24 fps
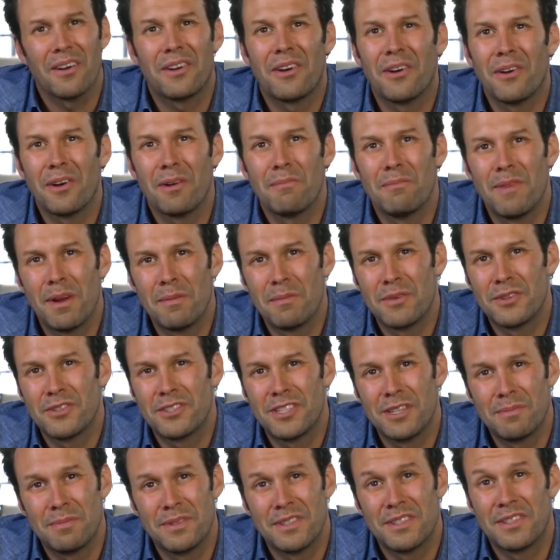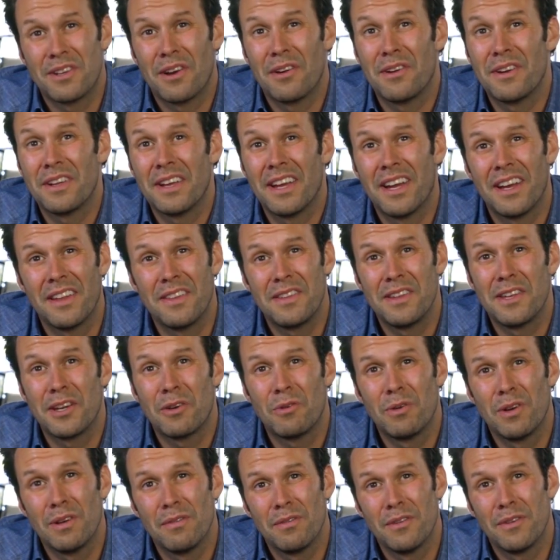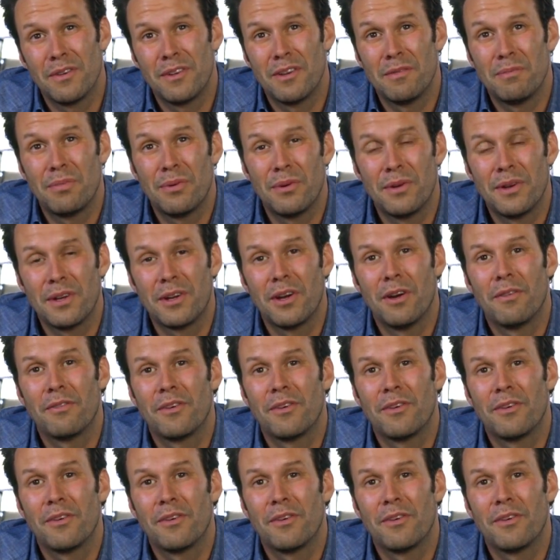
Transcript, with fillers: Our current membership has already had the equivalent of putting